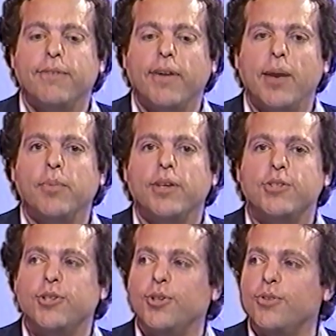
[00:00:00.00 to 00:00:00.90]

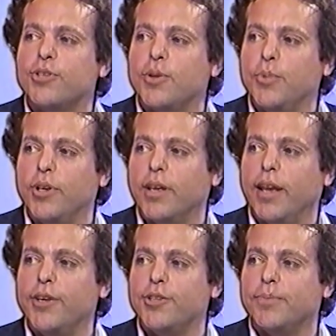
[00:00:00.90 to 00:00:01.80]
families use
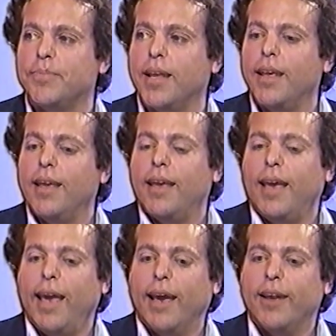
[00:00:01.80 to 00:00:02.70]
communication.
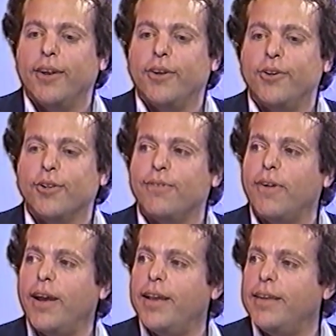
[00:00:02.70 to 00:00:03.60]
And you'll
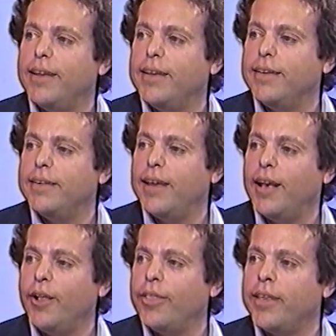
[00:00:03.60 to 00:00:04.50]
find in
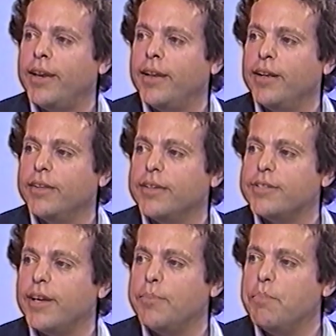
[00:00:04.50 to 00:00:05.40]
health and in
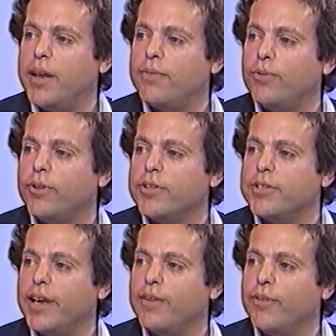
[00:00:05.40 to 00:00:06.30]
illness that metaphors
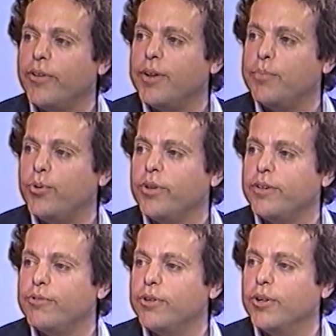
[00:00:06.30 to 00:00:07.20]
take a very
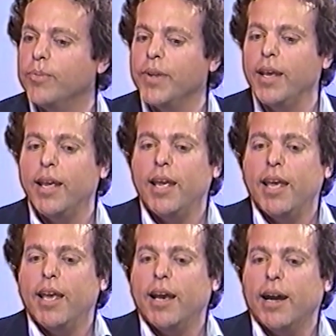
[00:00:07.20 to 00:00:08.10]
important role.
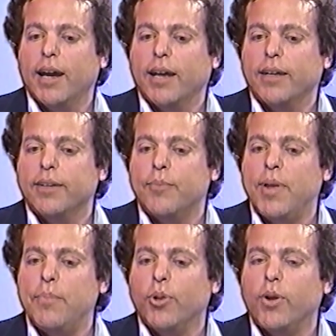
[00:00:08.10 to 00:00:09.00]

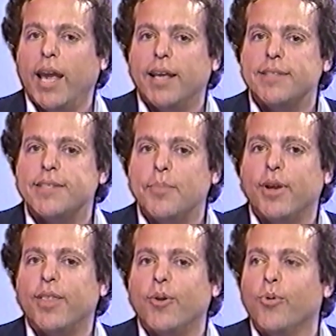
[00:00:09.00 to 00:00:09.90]
People who can't
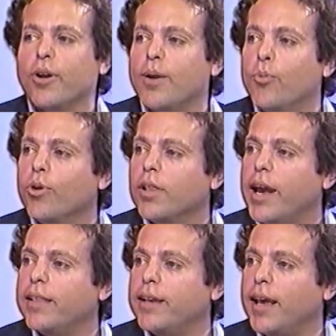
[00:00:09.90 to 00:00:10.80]
stomach their work are more
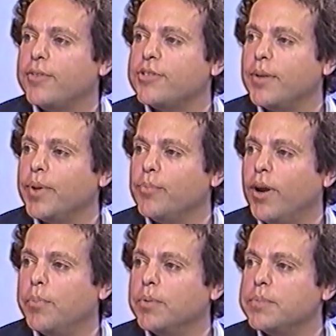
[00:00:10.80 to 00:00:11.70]
likely to have stomach
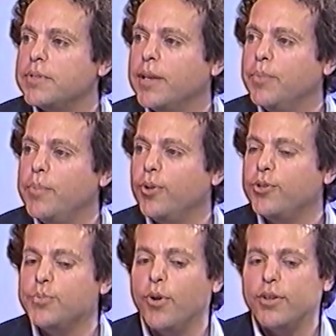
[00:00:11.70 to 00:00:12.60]
problems, and people
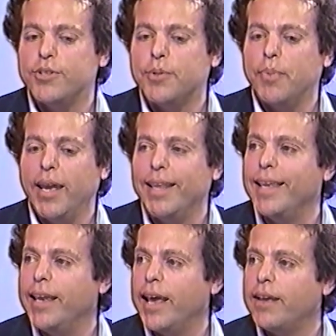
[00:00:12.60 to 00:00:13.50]
whose boss is a pain in
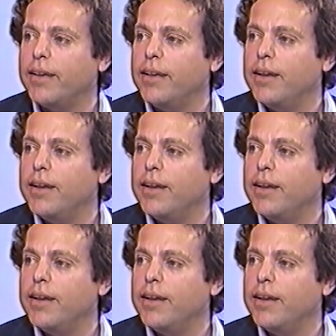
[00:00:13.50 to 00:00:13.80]
the neck